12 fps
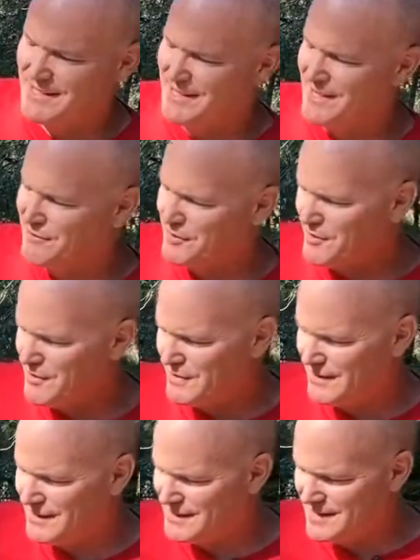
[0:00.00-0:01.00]
lifter,
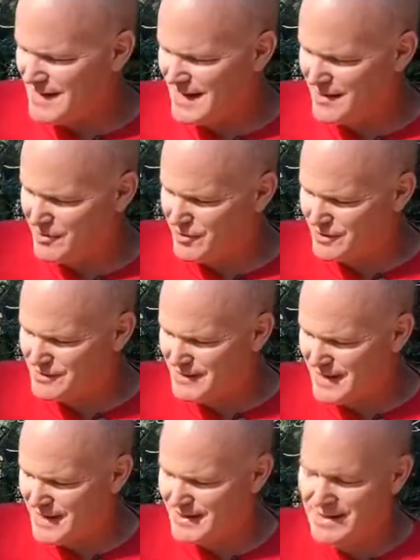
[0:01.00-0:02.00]
lid stand, cook
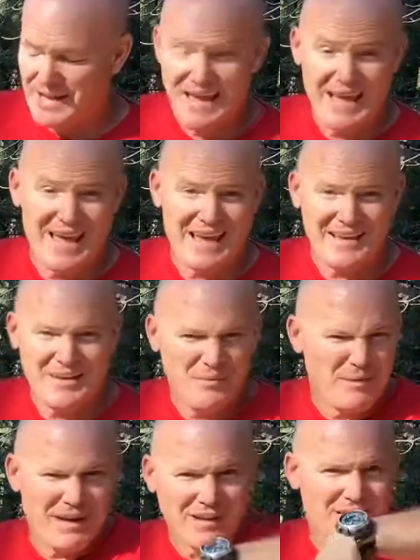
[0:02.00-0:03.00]
stand, and a
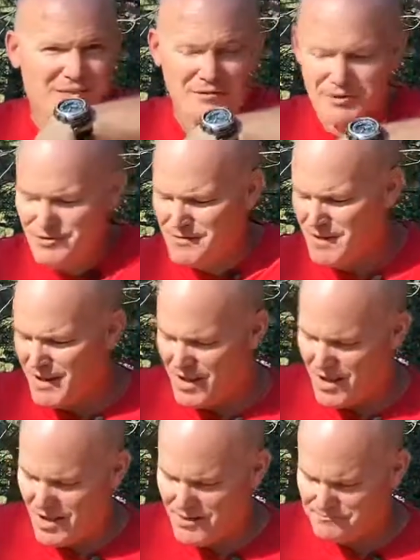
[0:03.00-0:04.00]
bail lifter
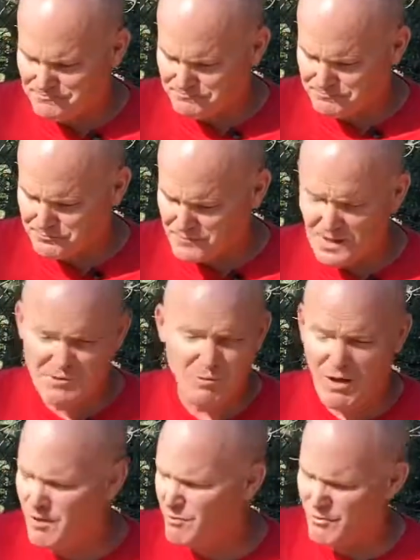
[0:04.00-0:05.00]
as
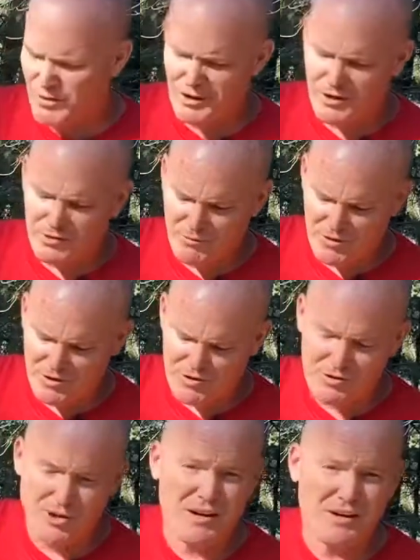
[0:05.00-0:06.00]
well. Really good when you're
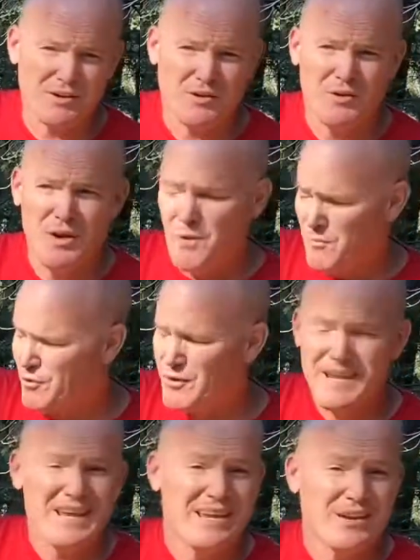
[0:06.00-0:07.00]
trying to
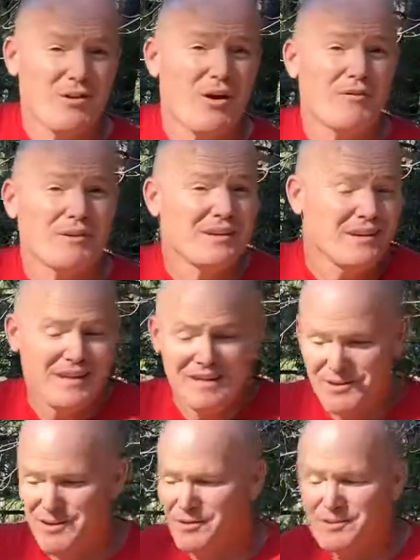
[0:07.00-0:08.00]
preheat your oven.
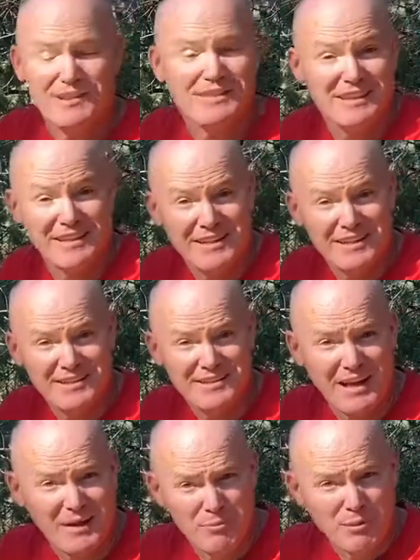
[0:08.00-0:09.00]
You know, set the lid to the
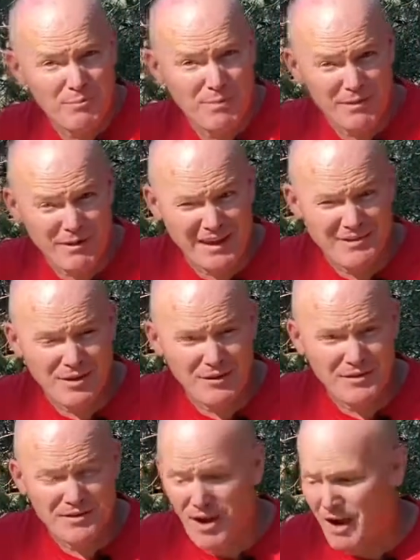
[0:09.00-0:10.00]
side, put briquettes on
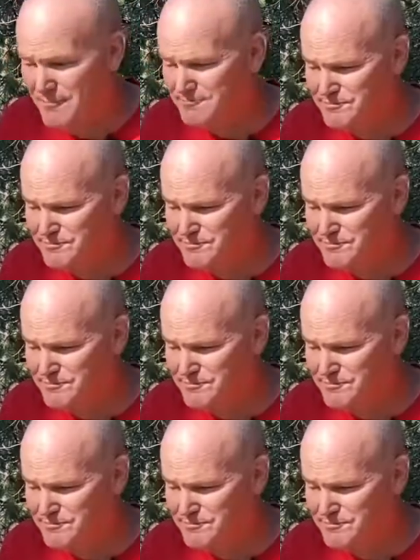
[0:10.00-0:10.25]
the top,